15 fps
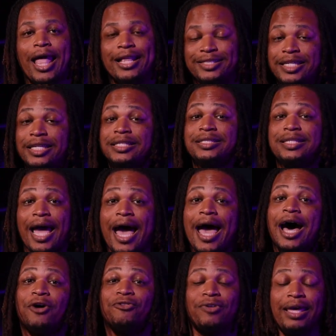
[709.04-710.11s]
Didn't
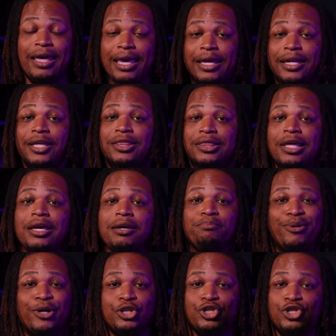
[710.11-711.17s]
have anything
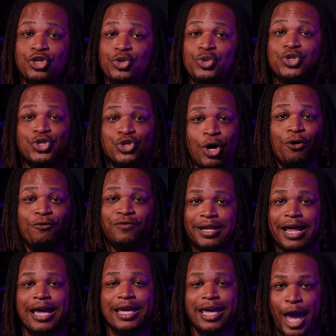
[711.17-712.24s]
but two soft
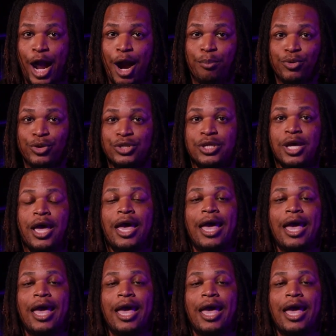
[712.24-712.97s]
light cameras